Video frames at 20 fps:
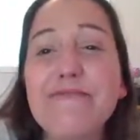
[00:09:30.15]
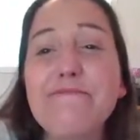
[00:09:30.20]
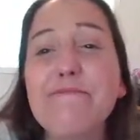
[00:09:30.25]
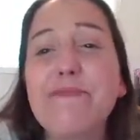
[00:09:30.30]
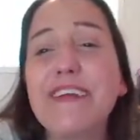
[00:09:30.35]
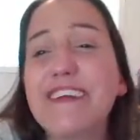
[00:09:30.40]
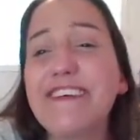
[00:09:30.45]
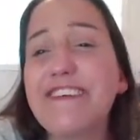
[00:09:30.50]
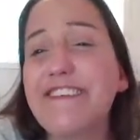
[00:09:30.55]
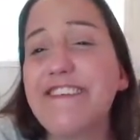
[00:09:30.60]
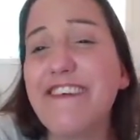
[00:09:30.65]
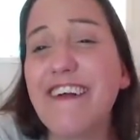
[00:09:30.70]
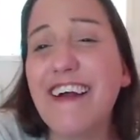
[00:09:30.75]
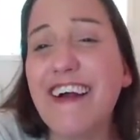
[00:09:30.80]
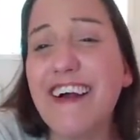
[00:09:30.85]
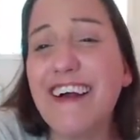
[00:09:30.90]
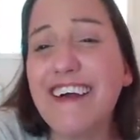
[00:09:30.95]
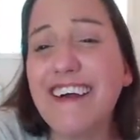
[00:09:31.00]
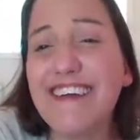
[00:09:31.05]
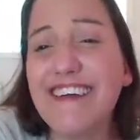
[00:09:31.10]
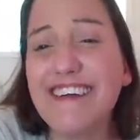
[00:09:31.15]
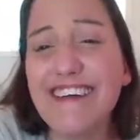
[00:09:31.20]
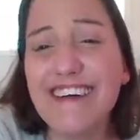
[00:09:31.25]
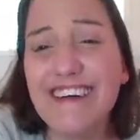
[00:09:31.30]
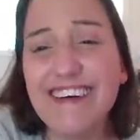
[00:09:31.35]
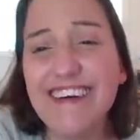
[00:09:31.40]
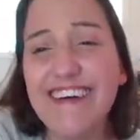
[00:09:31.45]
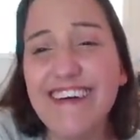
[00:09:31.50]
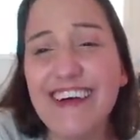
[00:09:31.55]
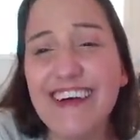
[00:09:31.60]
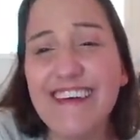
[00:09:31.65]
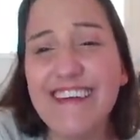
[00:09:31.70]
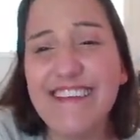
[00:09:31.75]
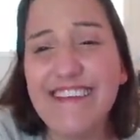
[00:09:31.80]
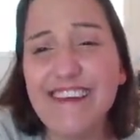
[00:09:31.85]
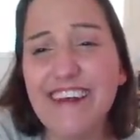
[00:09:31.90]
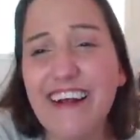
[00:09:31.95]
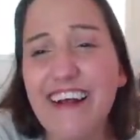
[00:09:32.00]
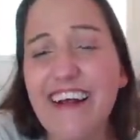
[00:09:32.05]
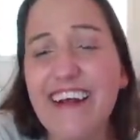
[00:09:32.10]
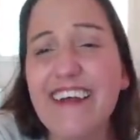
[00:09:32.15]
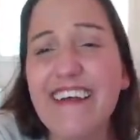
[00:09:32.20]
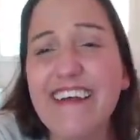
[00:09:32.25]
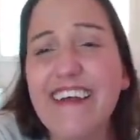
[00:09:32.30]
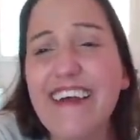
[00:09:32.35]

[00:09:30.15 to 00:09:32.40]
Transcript: But I tried. I tried.